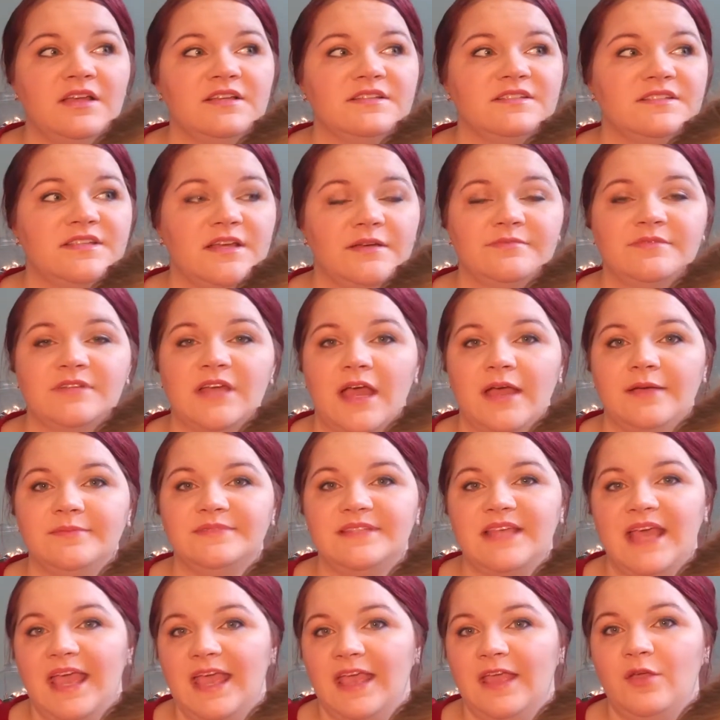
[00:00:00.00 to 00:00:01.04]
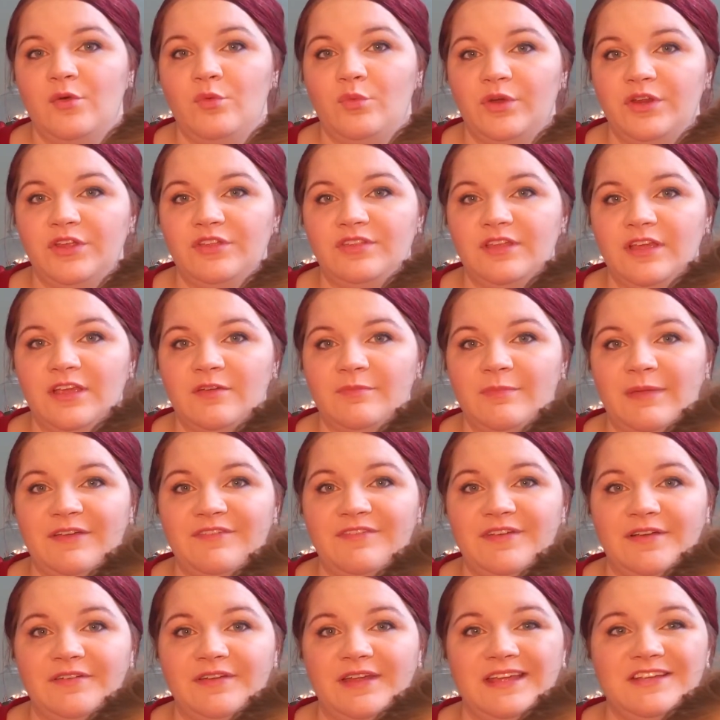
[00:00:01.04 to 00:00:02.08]
sometimes, "Hey, what do you think of my
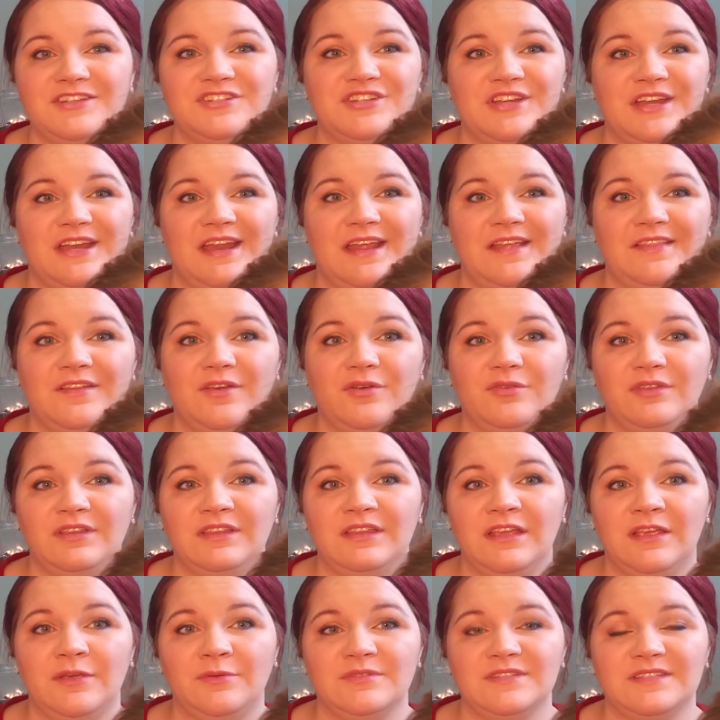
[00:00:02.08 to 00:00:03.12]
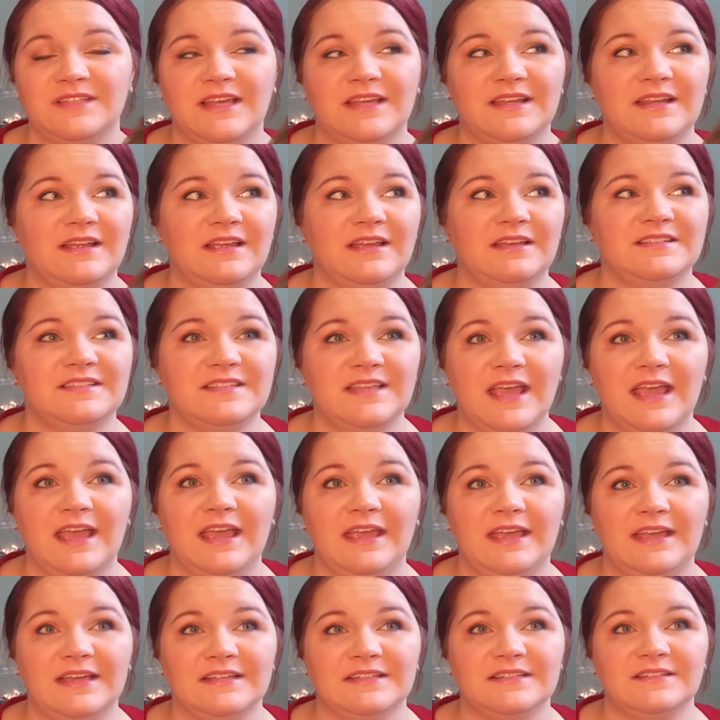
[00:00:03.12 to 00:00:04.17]
foundation?" And the only thing he would say
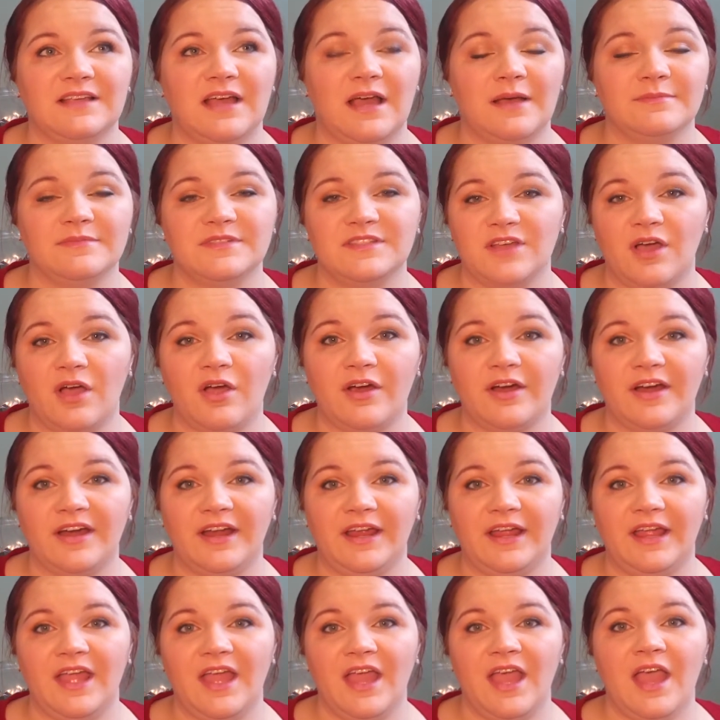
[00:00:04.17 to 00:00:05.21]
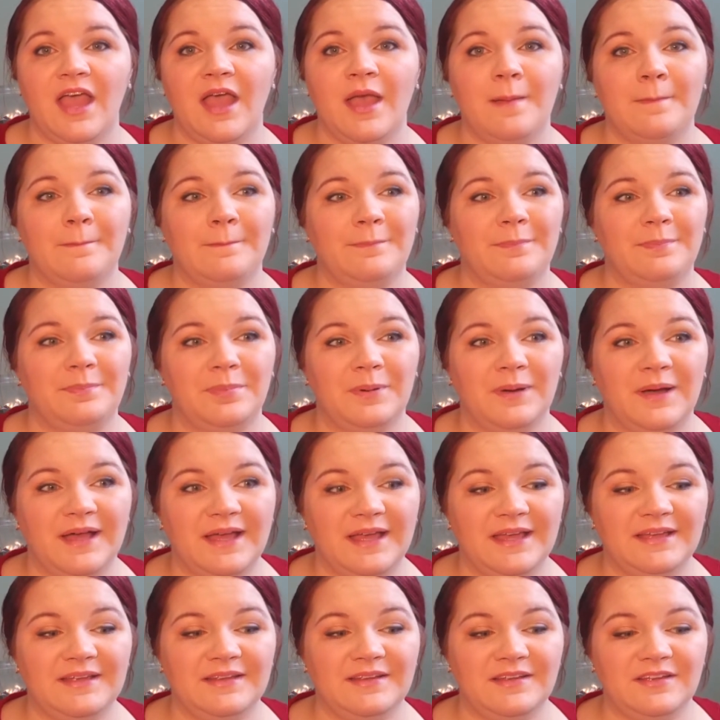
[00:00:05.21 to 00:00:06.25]
is, "I'm sorry,
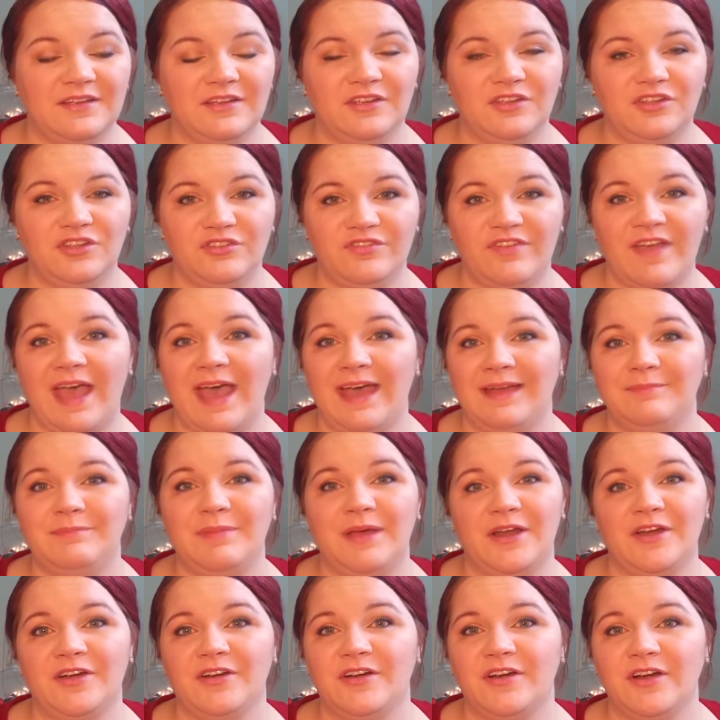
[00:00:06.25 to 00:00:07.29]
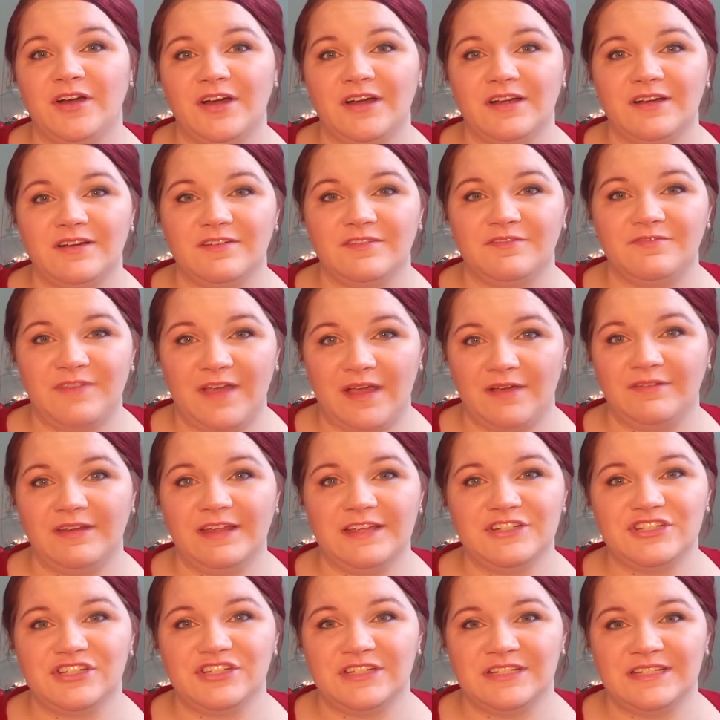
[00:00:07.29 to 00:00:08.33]
but you've had better
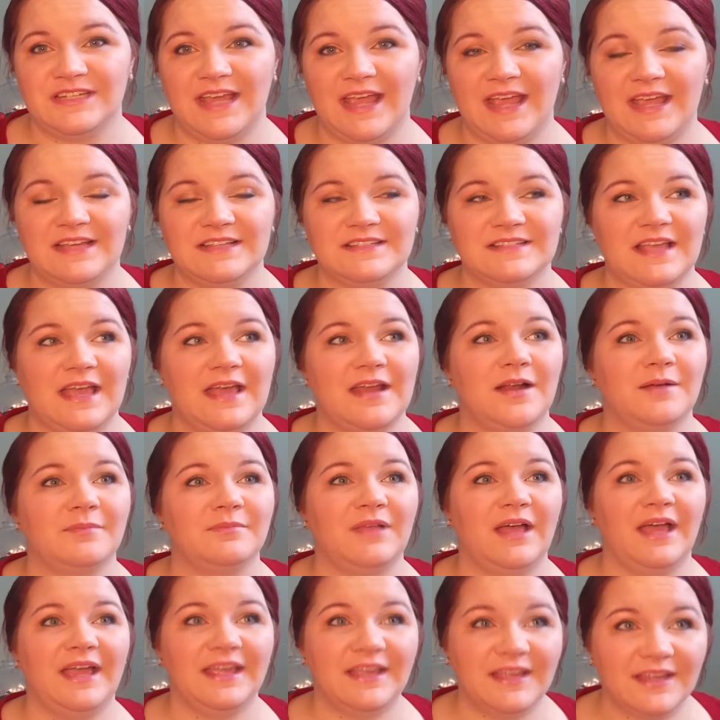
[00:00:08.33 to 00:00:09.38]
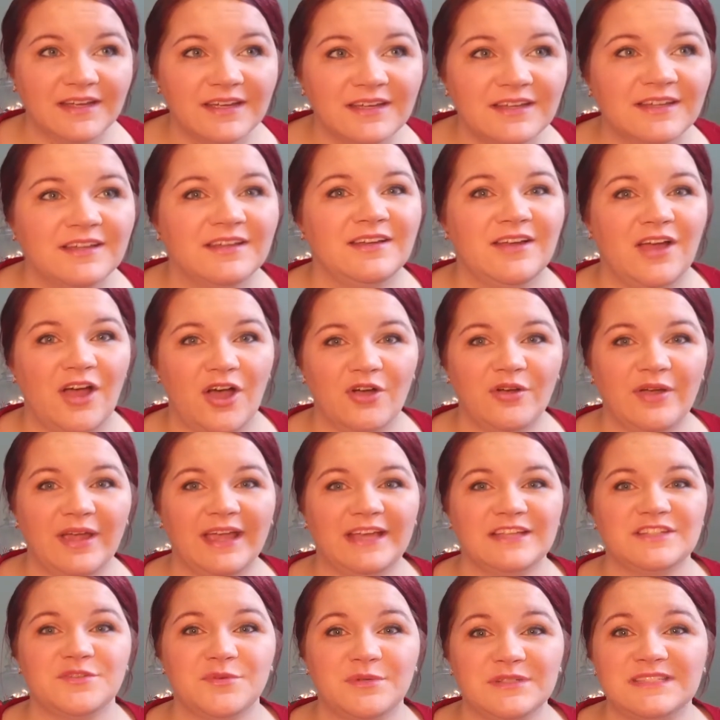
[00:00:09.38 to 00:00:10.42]
foundation days." And I'm like,
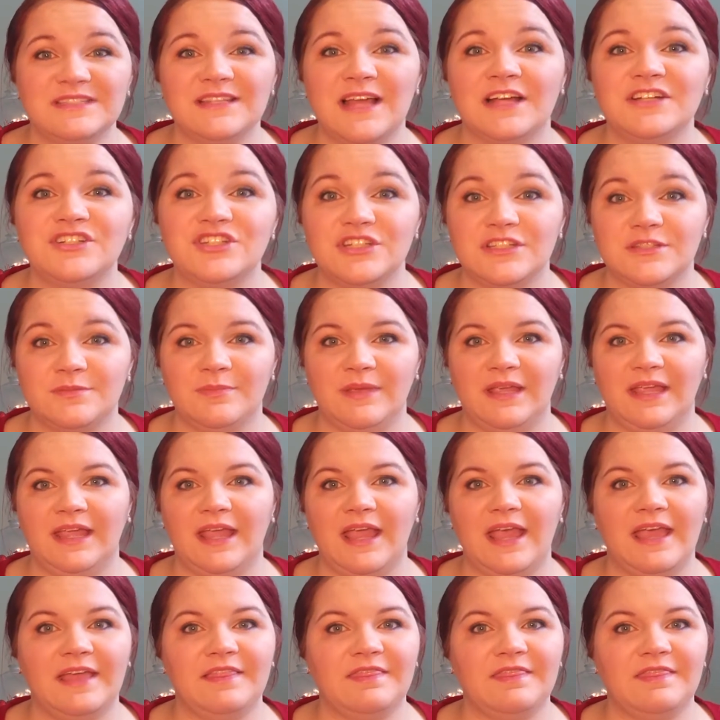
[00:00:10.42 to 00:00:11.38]
okay, so it's not just me.